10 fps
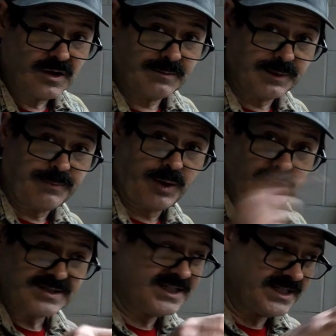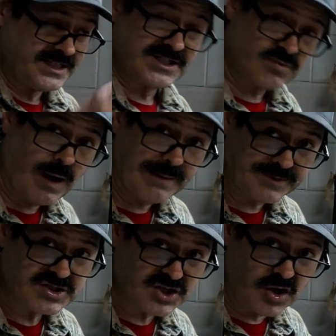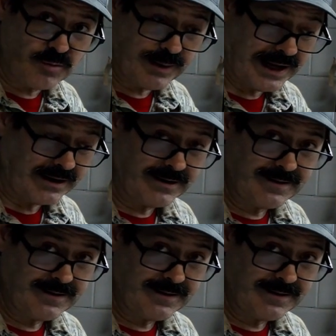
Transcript: I'm going to pause this and swap the scope out.